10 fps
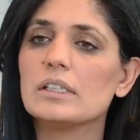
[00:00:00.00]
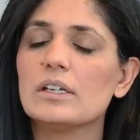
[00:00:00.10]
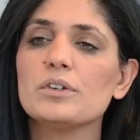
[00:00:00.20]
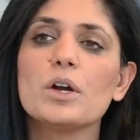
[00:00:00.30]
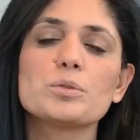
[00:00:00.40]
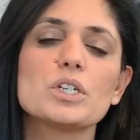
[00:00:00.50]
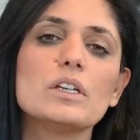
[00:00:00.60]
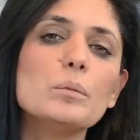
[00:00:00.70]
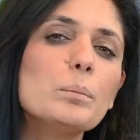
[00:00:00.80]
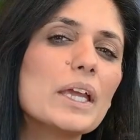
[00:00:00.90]
other option
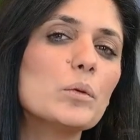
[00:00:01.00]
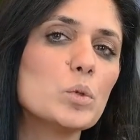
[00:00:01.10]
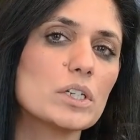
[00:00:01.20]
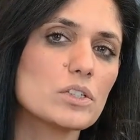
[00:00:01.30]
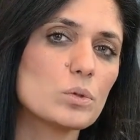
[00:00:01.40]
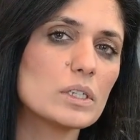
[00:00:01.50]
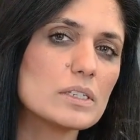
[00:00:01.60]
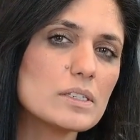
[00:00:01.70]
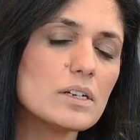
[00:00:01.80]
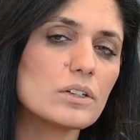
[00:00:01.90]
you may want to
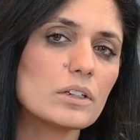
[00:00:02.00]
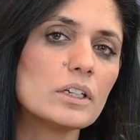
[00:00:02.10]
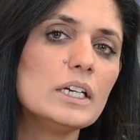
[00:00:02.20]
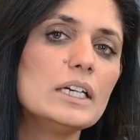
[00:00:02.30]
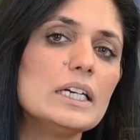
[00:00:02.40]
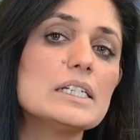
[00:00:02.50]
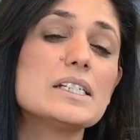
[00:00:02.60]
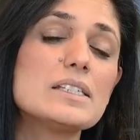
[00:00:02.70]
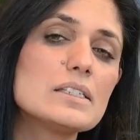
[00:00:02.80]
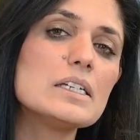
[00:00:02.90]
consider is a
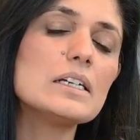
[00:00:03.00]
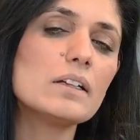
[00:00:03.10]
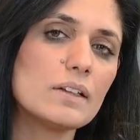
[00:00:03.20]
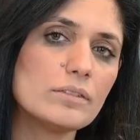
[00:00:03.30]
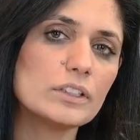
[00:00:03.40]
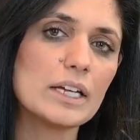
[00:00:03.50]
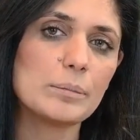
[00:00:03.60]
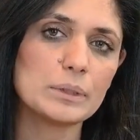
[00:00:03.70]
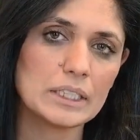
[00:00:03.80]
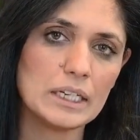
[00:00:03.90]
C11
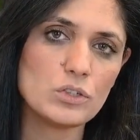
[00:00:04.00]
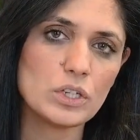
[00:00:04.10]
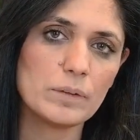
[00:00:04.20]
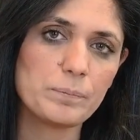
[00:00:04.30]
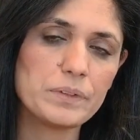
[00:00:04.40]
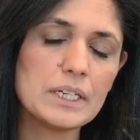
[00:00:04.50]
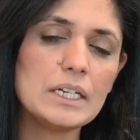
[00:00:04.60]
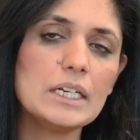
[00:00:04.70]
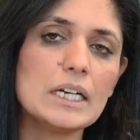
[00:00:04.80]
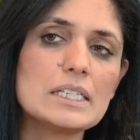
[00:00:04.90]
application.
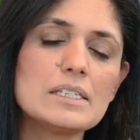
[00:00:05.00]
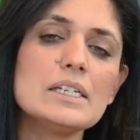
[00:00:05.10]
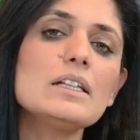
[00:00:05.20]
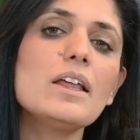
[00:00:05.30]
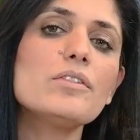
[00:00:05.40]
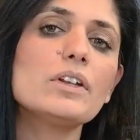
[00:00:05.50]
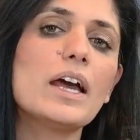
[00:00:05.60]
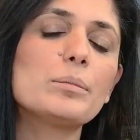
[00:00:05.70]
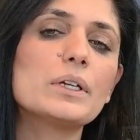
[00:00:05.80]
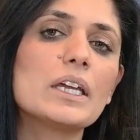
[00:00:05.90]
A C11
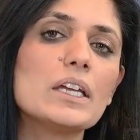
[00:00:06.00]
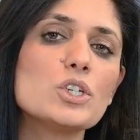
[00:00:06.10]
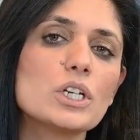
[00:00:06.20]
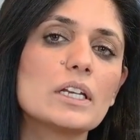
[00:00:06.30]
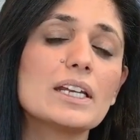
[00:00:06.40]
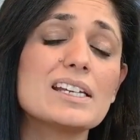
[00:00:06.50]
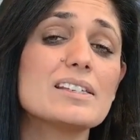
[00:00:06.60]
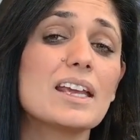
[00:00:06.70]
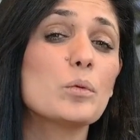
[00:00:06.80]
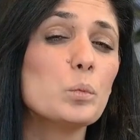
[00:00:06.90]
application
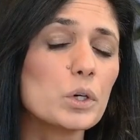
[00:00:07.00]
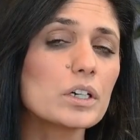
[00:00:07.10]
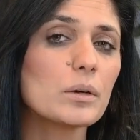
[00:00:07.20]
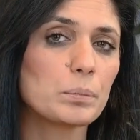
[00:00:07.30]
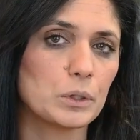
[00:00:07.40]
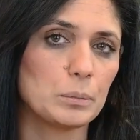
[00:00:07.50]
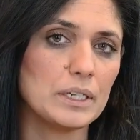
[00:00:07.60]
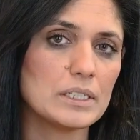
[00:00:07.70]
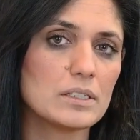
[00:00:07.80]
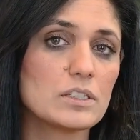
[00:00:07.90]
is work
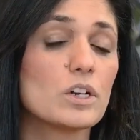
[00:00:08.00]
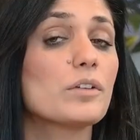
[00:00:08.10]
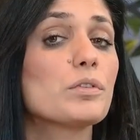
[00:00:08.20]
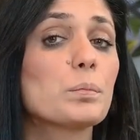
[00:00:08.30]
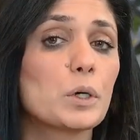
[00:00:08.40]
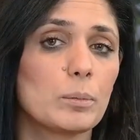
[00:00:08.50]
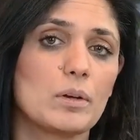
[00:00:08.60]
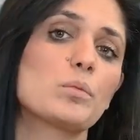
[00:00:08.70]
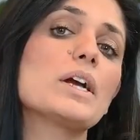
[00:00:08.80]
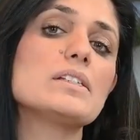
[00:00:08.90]
permit. It's not for
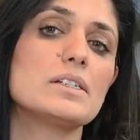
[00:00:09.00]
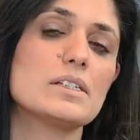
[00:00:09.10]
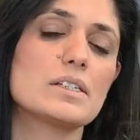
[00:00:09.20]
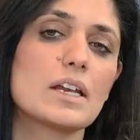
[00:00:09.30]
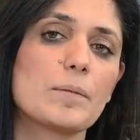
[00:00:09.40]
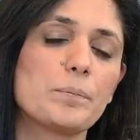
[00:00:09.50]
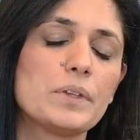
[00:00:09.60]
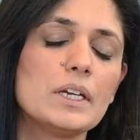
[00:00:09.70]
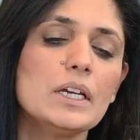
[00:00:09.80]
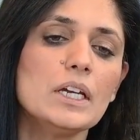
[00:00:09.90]
permanent residency.
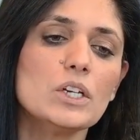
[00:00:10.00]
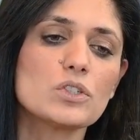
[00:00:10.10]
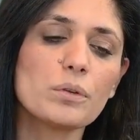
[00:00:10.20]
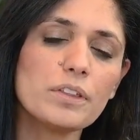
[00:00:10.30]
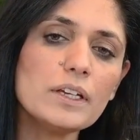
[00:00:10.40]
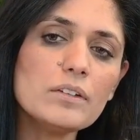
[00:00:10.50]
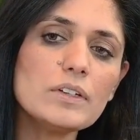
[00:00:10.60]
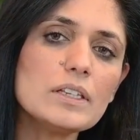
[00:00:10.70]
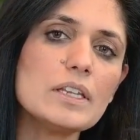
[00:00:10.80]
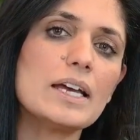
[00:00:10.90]
So think of
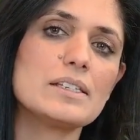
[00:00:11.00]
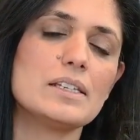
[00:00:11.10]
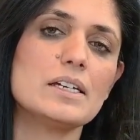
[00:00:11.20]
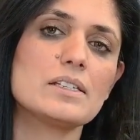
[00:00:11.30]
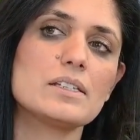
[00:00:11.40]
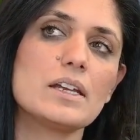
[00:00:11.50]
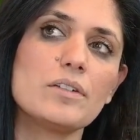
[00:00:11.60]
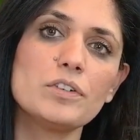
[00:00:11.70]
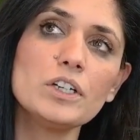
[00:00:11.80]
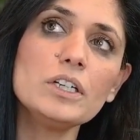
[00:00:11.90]
it as this.
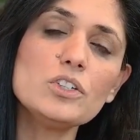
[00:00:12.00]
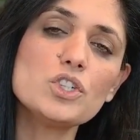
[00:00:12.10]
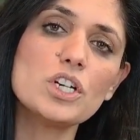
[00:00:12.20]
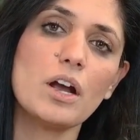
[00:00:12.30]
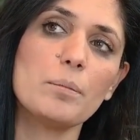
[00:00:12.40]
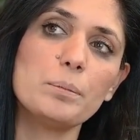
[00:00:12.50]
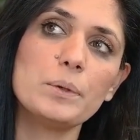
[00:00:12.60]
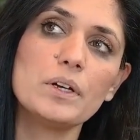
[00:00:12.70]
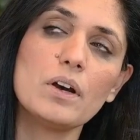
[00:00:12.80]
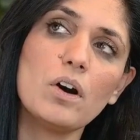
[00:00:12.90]
If you're going to
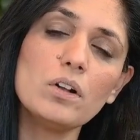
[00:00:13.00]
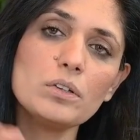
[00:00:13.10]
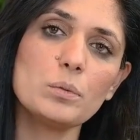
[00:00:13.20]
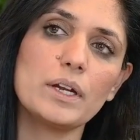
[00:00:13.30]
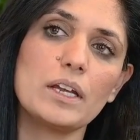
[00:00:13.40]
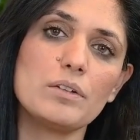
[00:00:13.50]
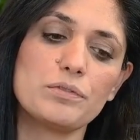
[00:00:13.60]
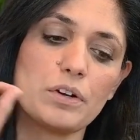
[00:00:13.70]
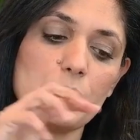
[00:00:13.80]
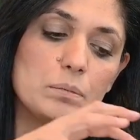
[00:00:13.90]
jump all the way
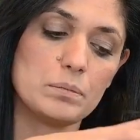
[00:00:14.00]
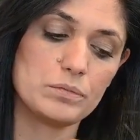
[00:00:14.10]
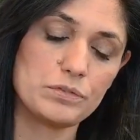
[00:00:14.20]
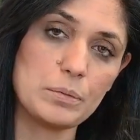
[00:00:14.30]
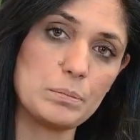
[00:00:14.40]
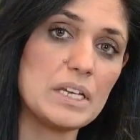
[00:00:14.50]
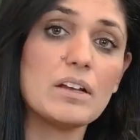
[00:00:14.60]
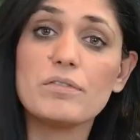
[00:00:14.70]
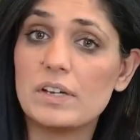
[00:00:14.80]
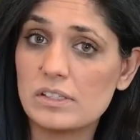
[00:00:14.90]
from being
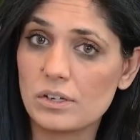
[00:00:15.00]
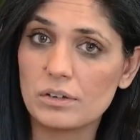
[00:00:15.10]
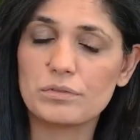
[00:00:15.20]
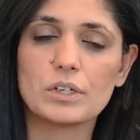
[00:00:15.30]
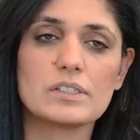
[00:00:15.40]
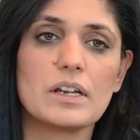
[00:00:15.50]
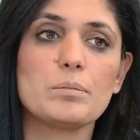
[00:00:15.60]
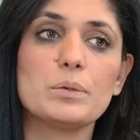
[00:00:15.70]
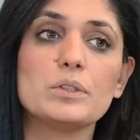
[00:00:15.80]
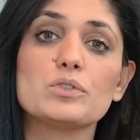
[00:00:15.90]
a visitor, for
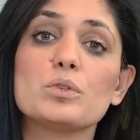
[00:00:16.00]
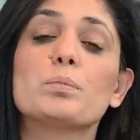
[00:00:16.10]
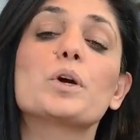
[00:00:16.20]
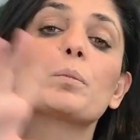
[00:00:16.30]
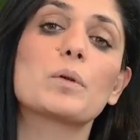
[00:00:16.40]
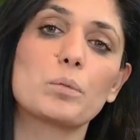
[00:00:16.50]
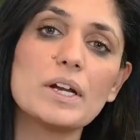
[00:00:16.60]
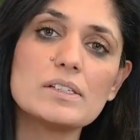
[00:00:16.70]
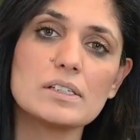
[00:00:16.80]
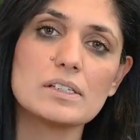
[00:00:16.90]
example, to permanent
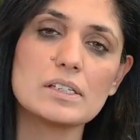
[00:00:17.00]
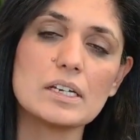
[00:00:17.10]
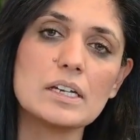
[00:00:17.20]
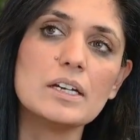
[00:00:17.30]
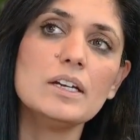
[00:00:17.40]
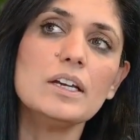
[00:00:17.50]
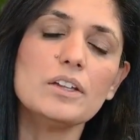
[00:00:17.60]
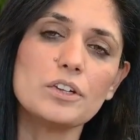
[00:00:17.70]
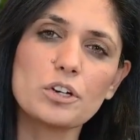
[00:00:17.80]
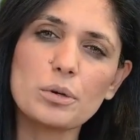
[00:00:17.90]
residency,
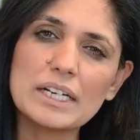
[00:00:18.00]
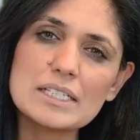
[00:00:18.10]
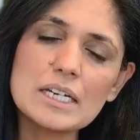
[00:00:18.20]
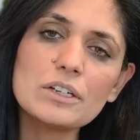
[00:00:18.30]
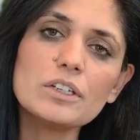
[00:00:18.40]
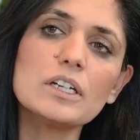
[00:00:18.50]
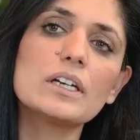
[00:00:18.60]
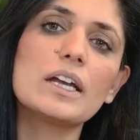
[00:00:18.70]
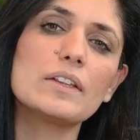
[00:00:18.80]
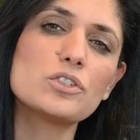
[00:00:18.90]
the criteria
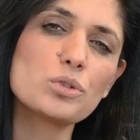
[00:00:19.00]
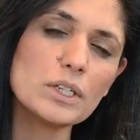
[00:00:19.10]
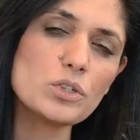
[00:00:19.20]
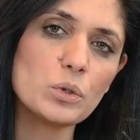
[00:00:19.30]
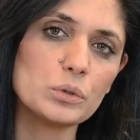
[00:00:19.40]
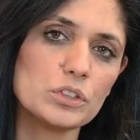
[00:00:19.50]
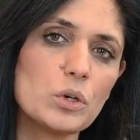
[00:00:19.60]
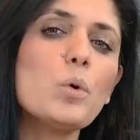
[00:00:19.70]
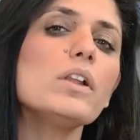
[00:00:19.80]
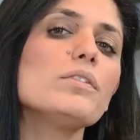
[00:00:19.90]
and the threshold to
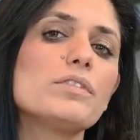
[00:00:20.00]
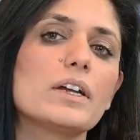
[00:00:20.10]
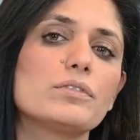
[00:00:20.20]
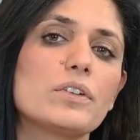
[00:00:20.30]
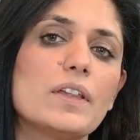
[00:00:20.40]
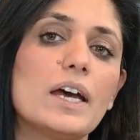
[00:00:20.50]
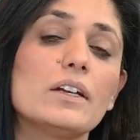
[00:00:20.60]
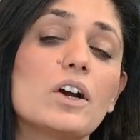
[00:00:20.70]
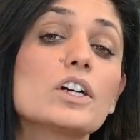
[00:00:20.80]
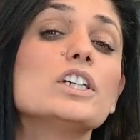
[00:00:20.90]
qualify for
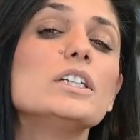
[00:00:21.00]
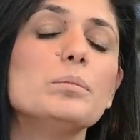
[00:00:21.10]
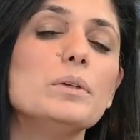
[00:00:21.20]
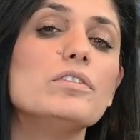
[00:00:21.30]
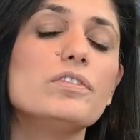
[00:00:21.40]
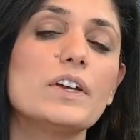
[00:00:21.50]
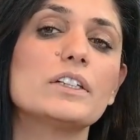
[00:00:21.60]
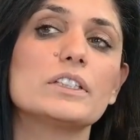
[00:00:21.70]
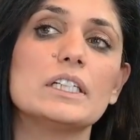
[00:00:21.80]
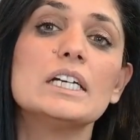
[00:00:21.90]
that are going to be
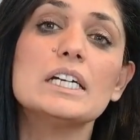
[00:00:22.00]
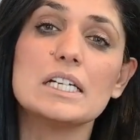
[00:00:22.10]
very